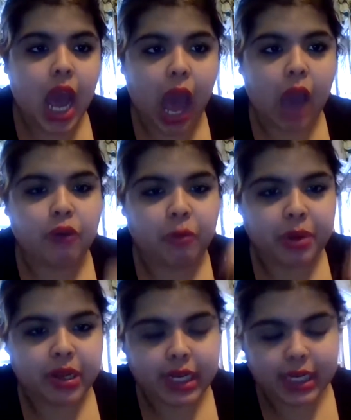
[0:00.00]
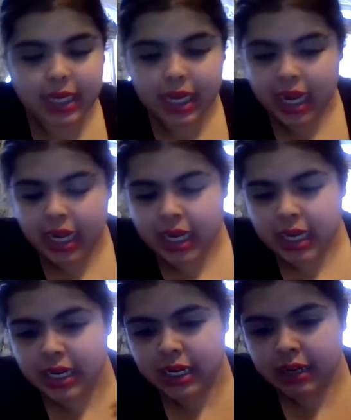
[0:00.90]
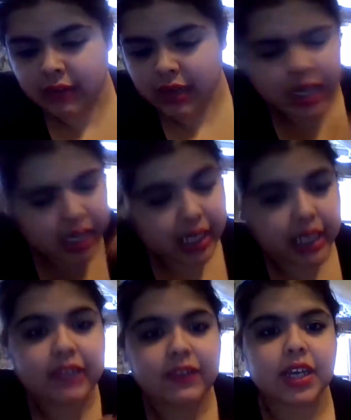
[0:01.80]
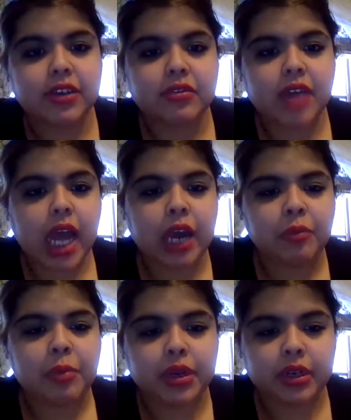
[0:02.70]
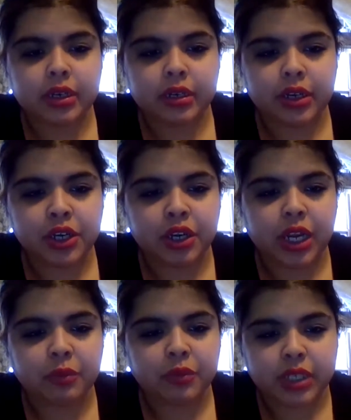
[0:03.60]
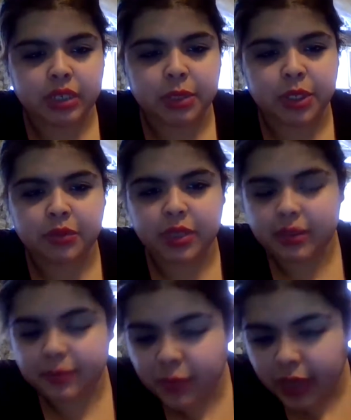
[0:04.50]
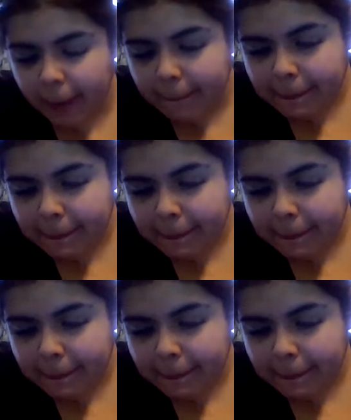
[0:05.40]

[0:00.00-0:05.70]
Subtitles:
I will put it, and then in the next video, I'll put, you guys will see me do it, okay?